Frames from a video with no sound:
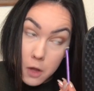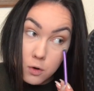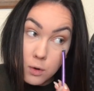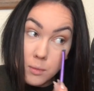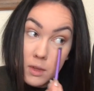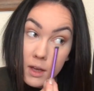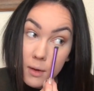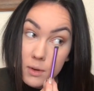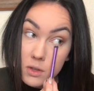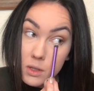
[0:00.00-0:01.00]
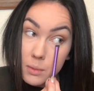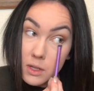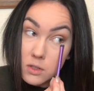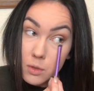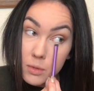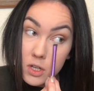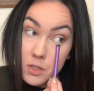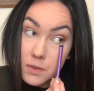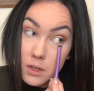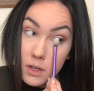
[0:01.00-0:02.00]
Normally I would use a pencil
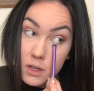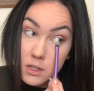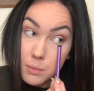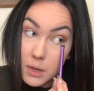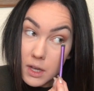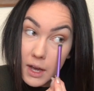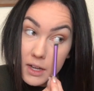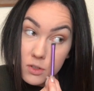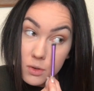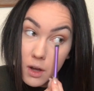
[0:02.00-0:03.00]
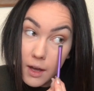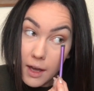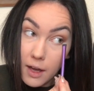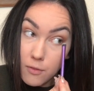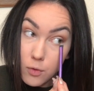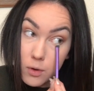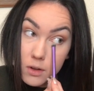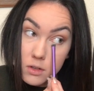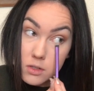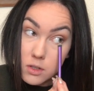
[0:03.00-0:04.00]
brush for this, but I do not have
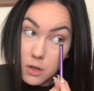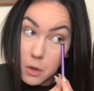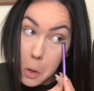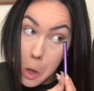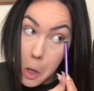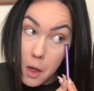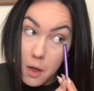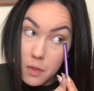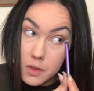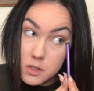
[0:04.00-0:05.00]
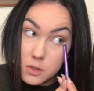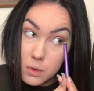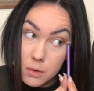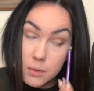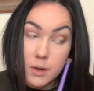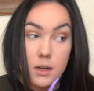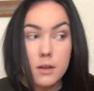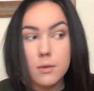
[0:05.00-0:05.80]
one, so this is what we're working